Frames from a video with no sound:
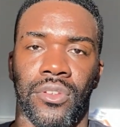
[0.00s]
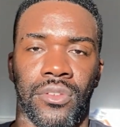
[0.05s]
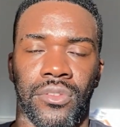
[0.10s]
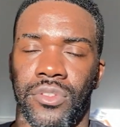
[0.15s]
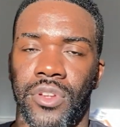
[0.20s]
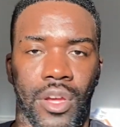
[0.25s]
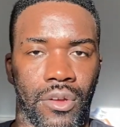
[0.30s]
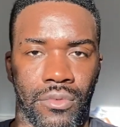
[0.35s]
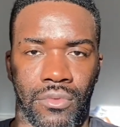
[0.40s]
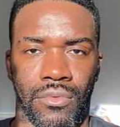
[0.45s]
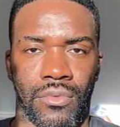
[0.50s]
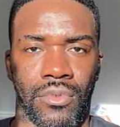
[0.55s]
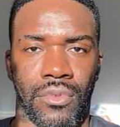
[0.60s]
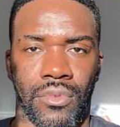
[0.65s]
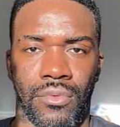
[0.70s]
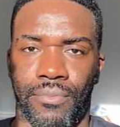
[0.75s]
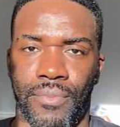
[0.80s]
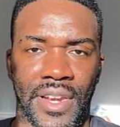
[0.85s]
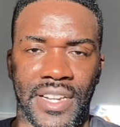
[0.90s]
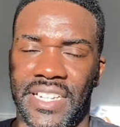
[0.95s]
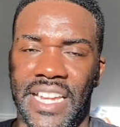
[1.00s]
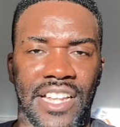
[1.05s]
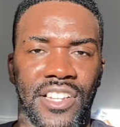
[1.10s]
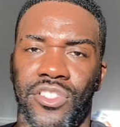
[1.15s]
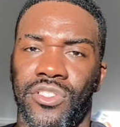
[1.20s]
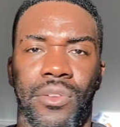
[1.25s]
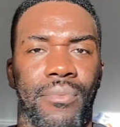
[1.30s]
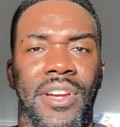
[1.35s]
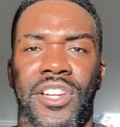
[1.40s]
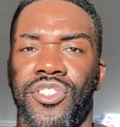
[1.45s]
No, that
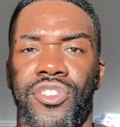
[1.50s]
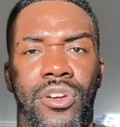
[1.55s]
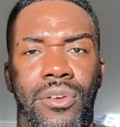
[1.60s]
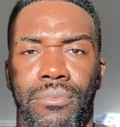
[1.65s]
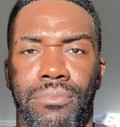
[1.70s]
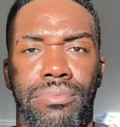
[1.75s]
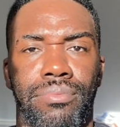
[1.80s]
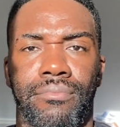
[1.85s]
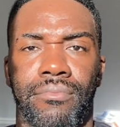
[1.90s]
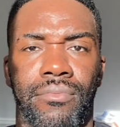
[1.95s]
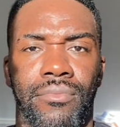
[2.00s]
is not my job.